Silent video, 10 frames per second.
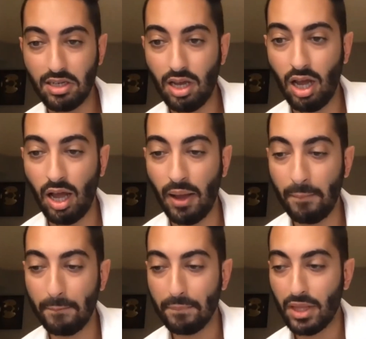
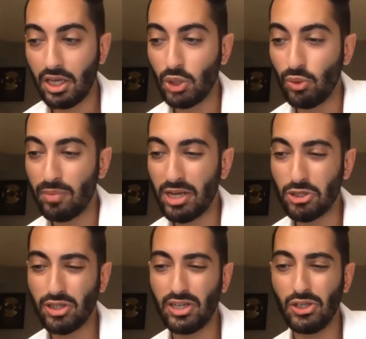you want to make
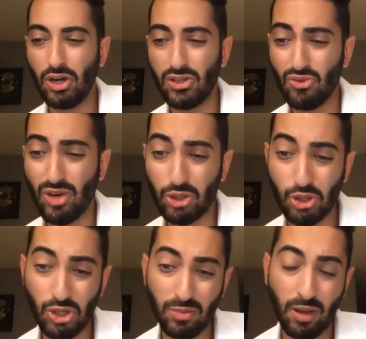sure that you're also registered.